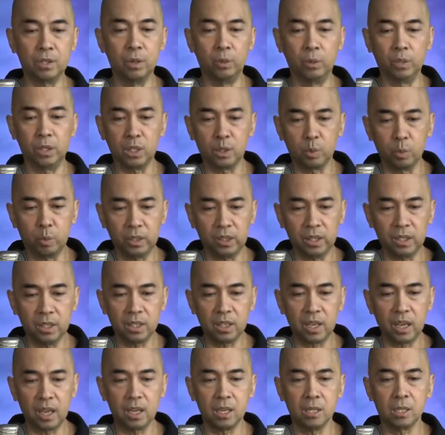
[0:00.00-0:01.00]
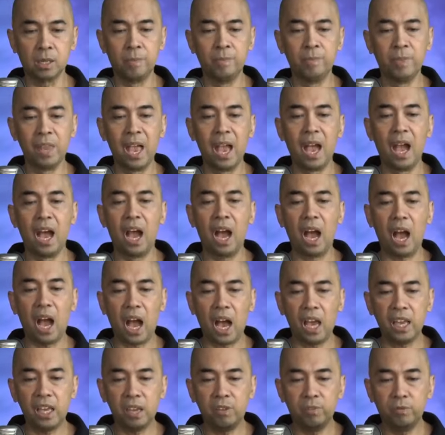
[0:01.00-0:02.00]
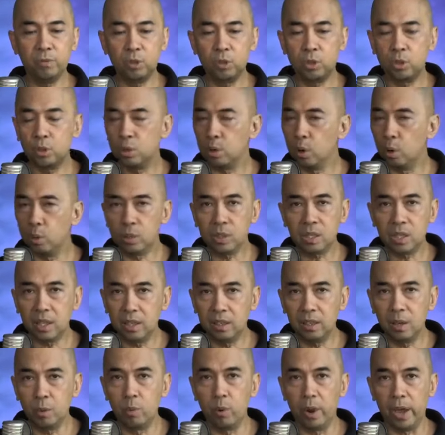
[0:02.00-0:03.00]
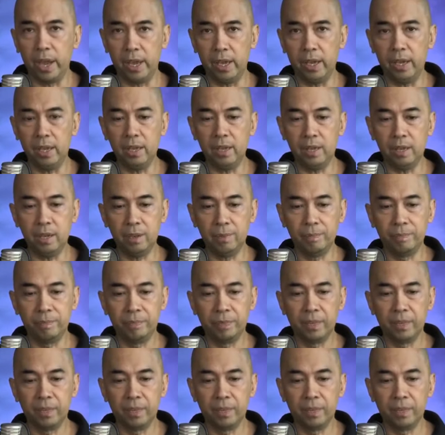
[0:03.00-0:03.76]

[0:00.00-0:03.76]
Notice what he says, I have chosen the way,